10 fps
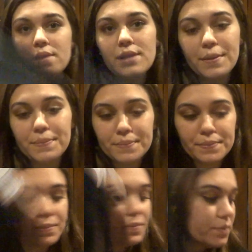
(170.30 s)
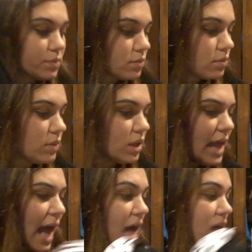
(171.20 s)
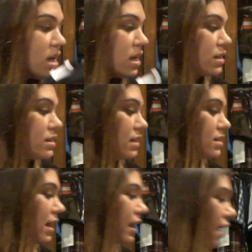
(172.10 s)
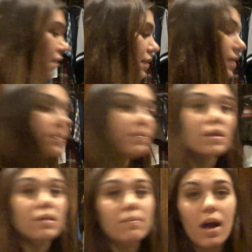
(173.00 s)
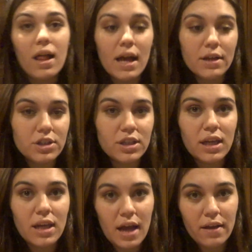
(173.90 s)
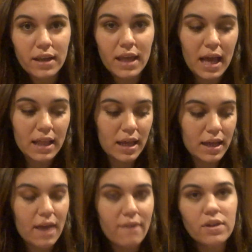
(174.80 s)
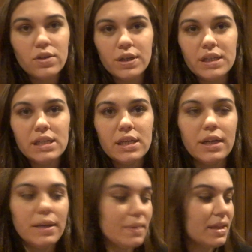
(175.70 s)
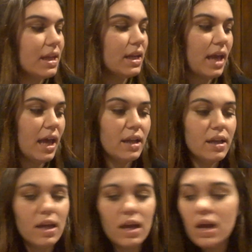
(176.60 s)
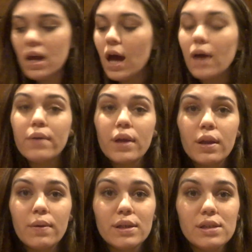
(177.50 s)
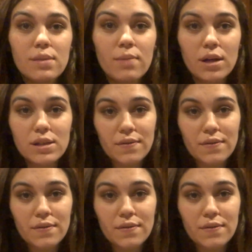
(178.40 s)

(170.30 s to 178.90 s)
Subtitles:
So yeah, so that's all I got from the mall. Actually, I only had luck at Victoria's Secret, but then again, I really only went to the mall to